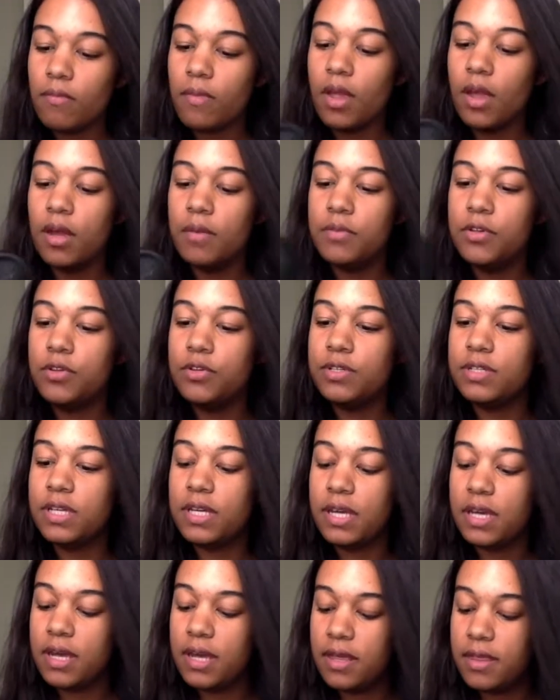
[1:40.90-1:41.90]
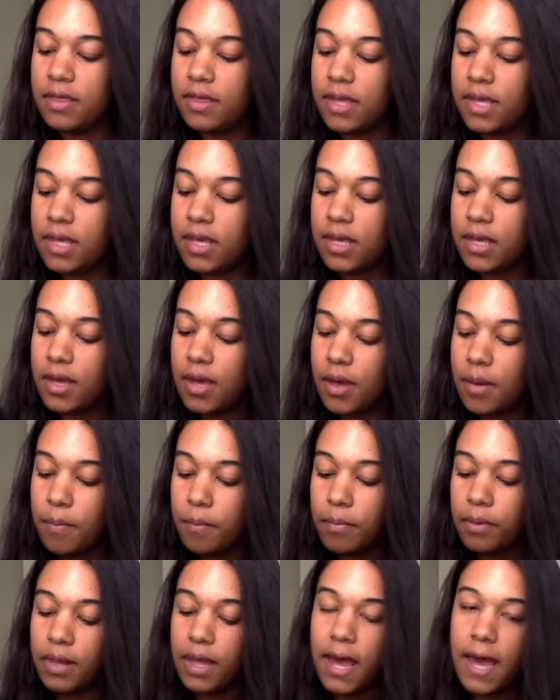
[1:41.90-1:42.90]
I'm using the
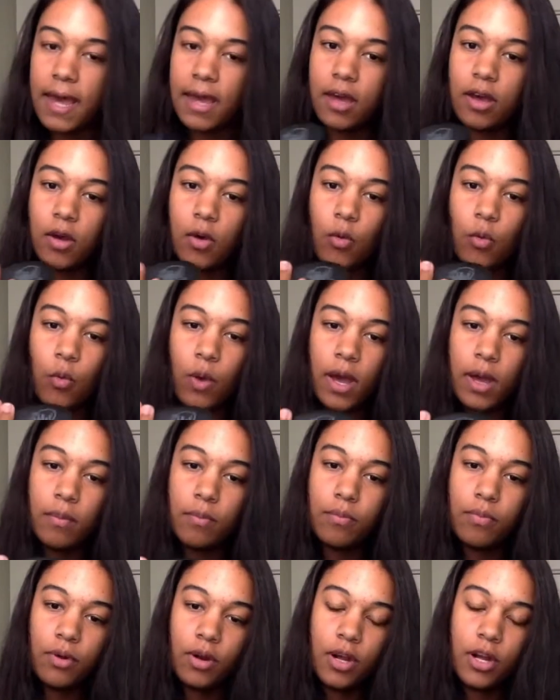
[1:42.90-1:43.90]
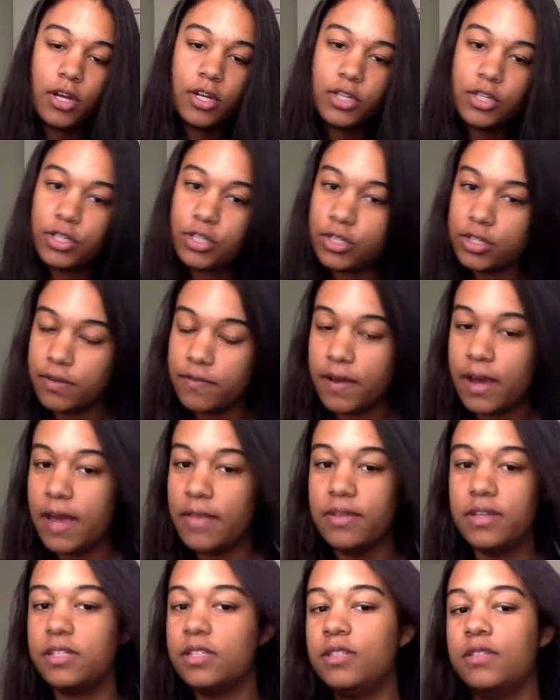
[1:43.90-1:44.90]
black wet brush. I've had
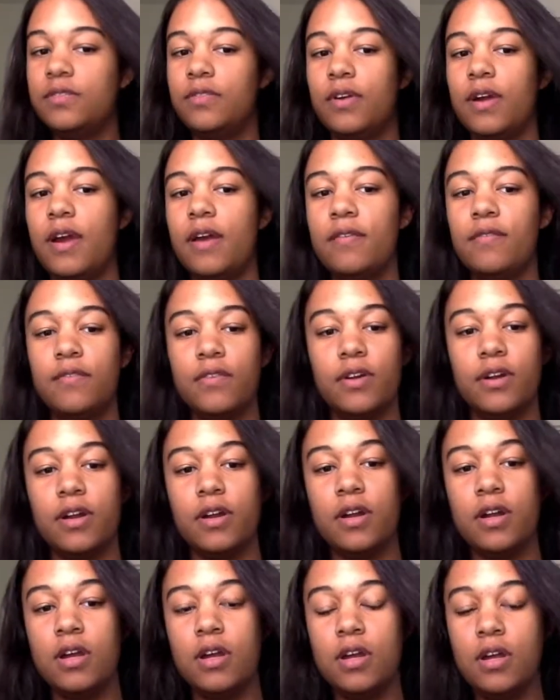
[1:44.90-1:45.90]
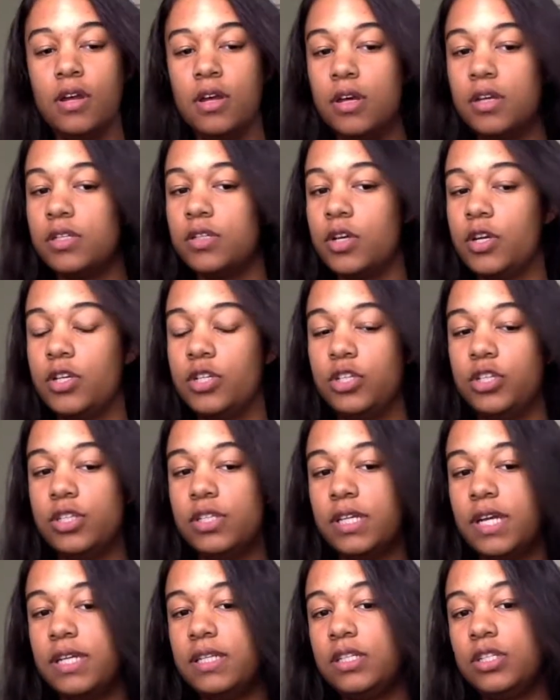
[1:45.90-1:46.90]
this forever. So you just
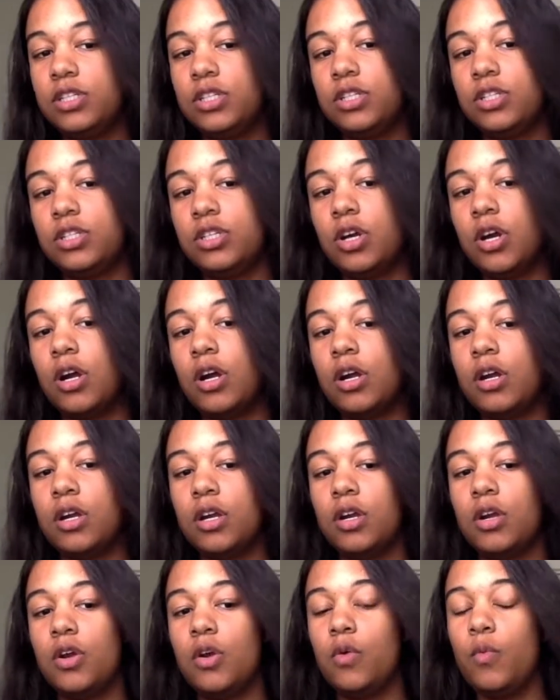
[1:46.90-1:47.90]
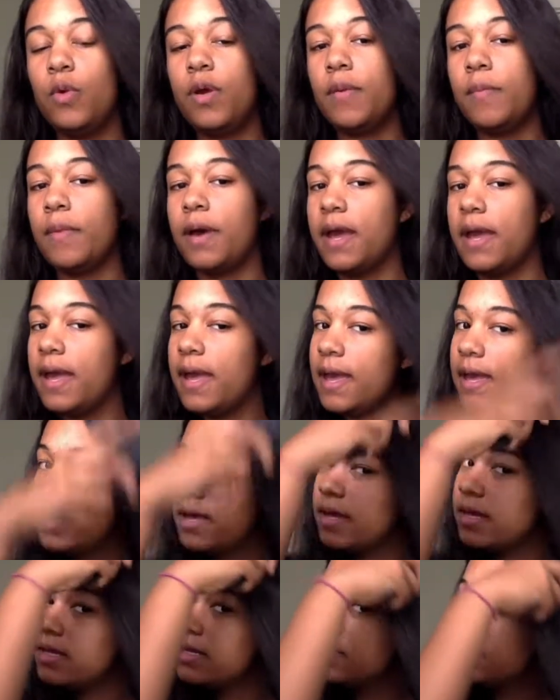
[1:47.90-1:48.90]
like to start with my
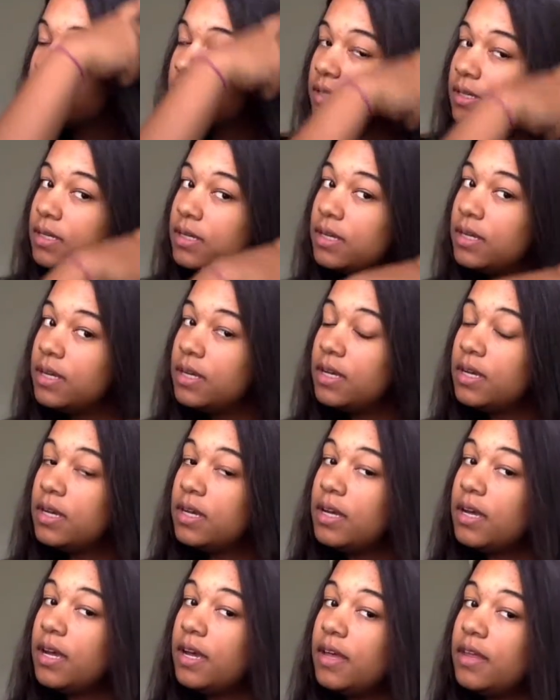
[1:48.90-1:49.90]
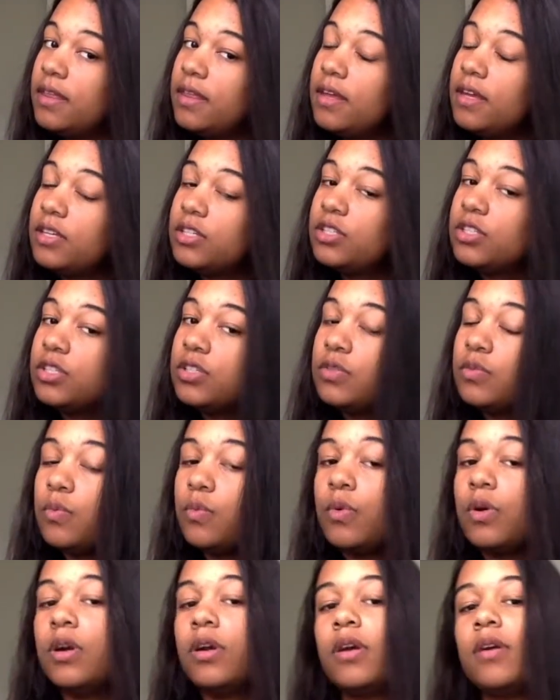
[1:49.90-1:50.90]
ends and then just
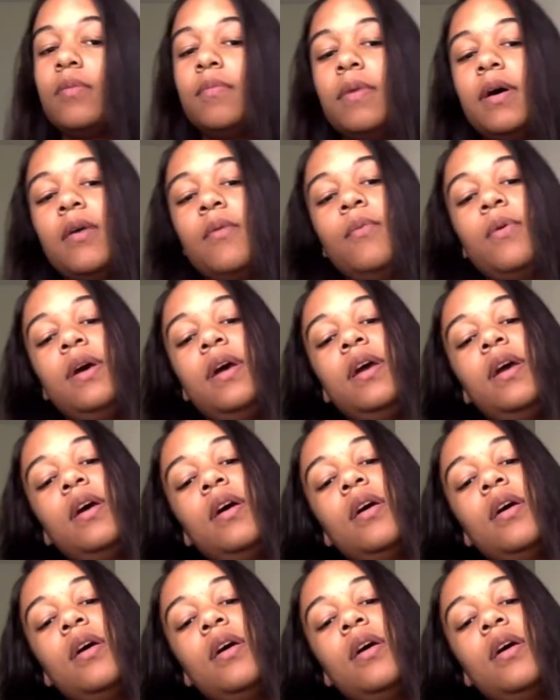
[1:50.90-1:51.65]
work my way